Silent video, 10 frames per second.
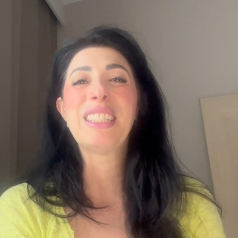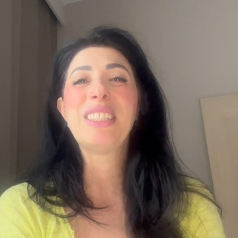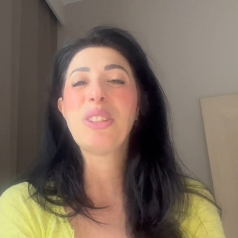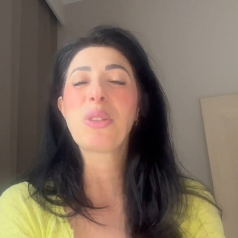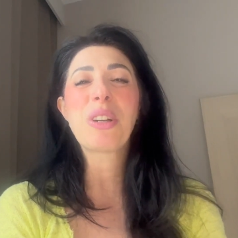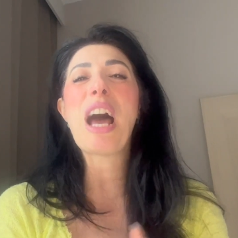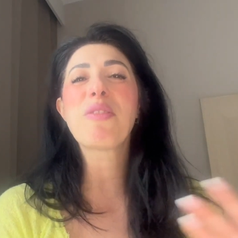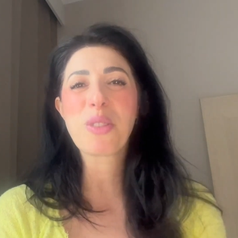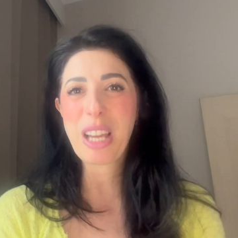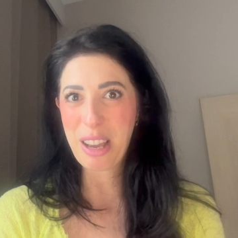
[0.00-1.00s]
you don't
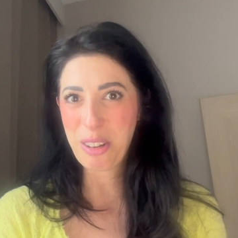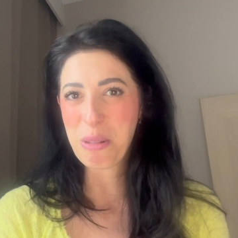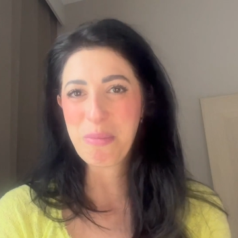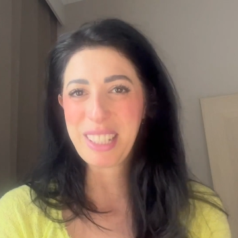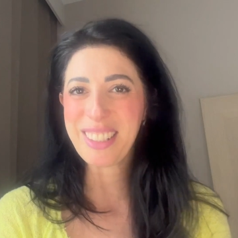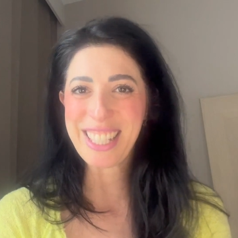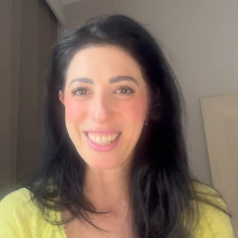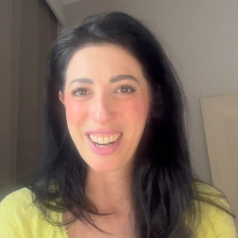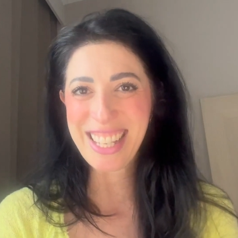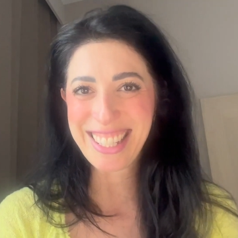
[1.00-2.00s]
have to get completely
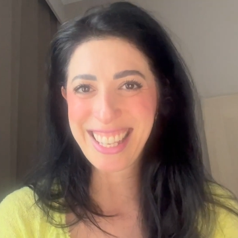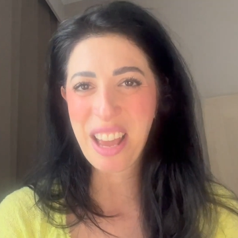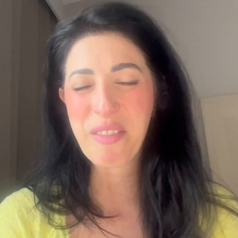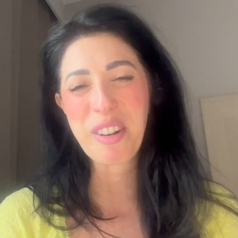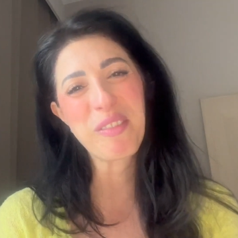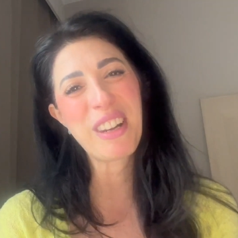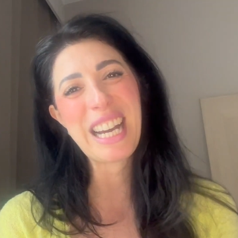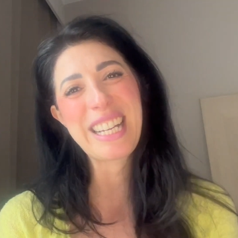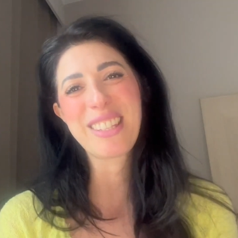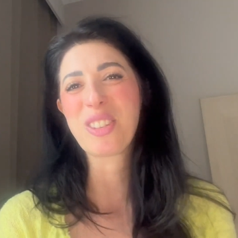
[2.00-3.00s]
crazy every
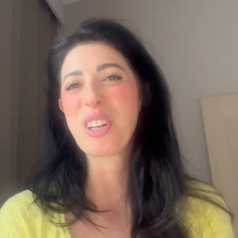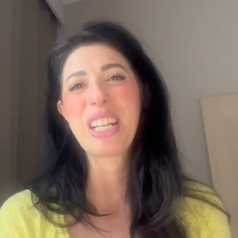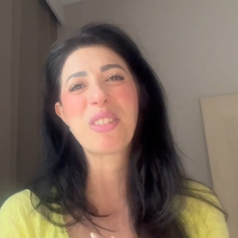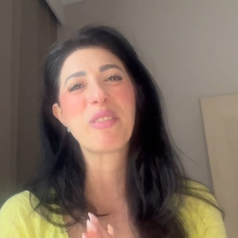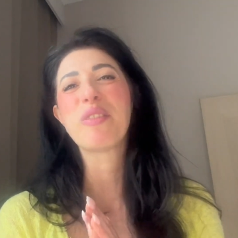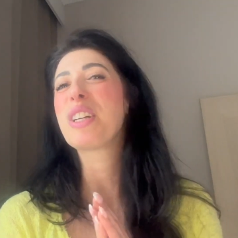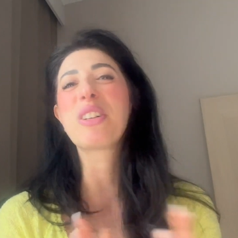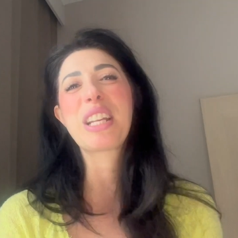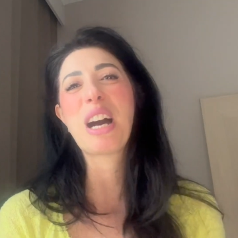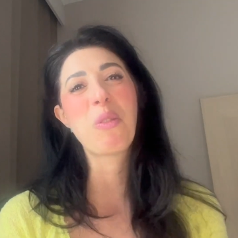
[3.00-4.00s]
flight trying to
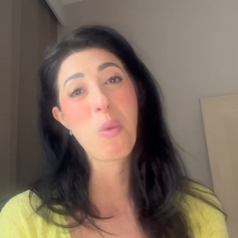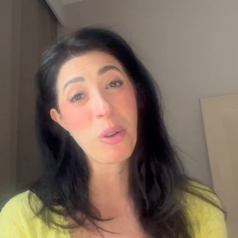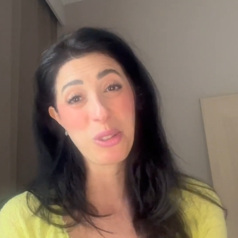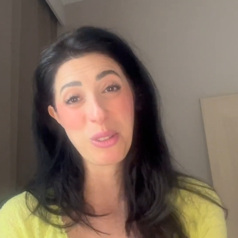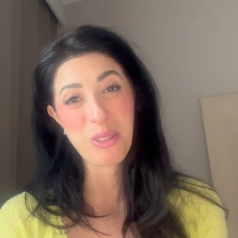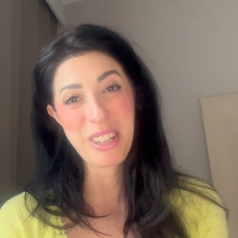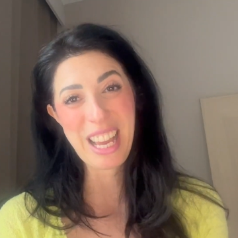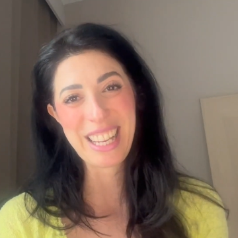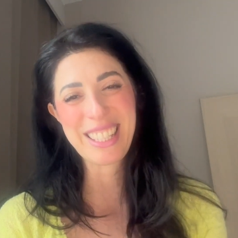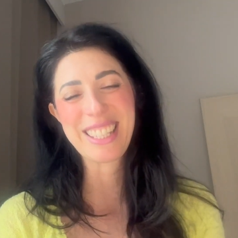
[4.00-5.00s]
figure it out what to do
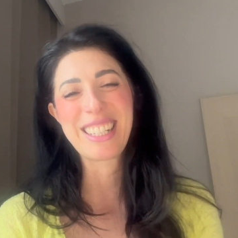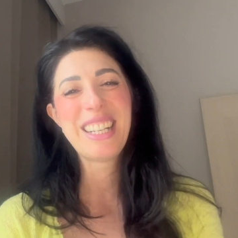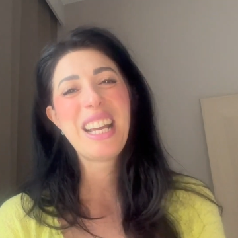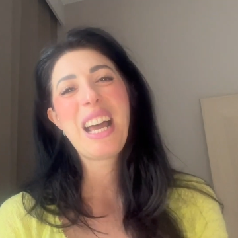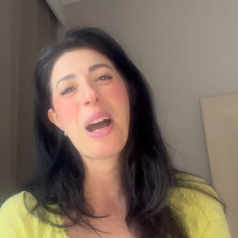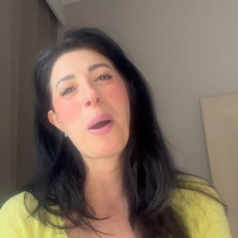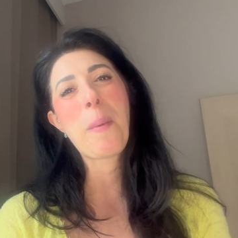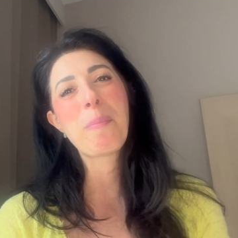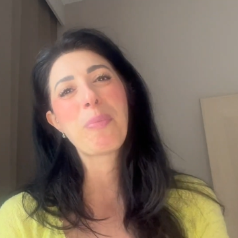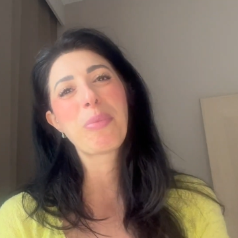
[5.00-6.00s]
next.
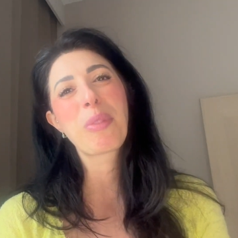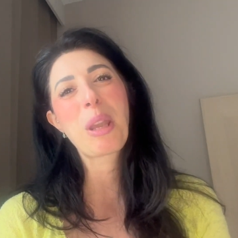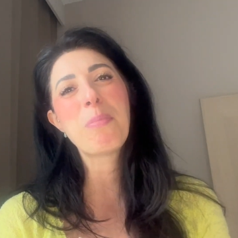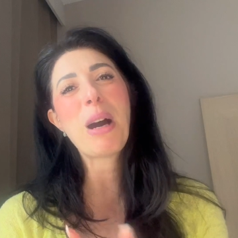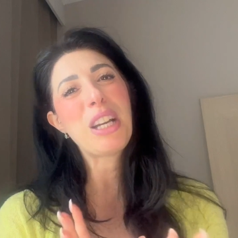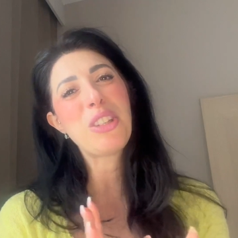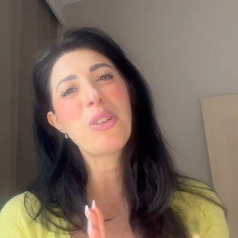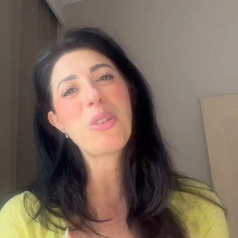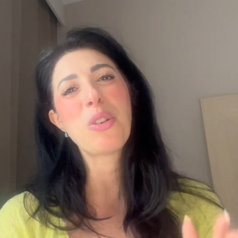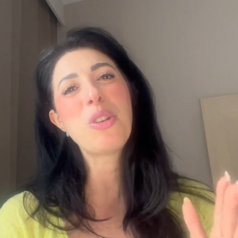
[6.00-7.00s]
But you
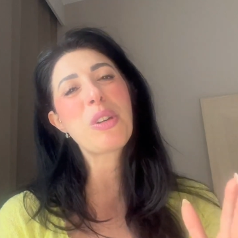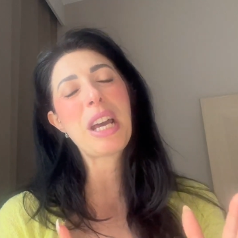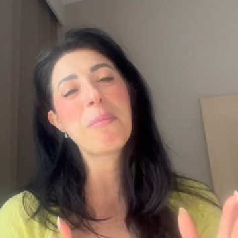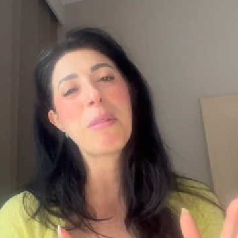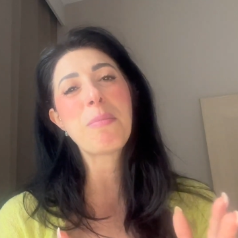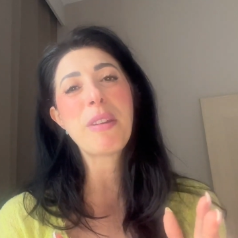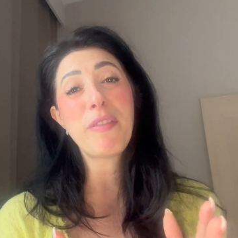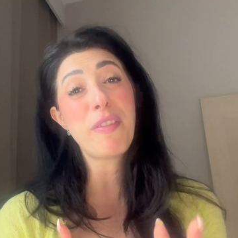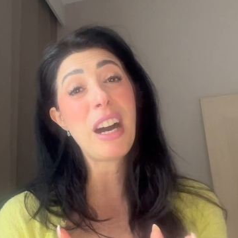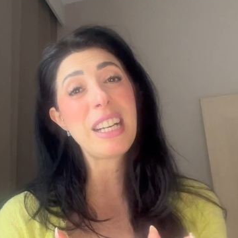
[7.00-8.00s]
know, you can maybe
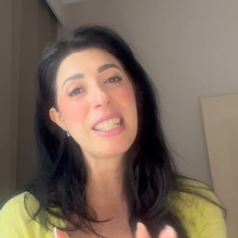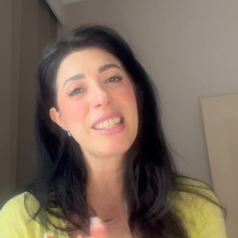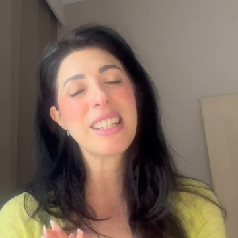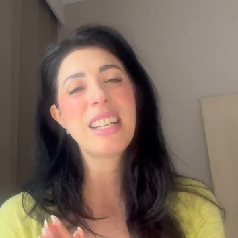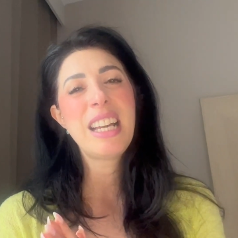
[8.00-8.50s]
find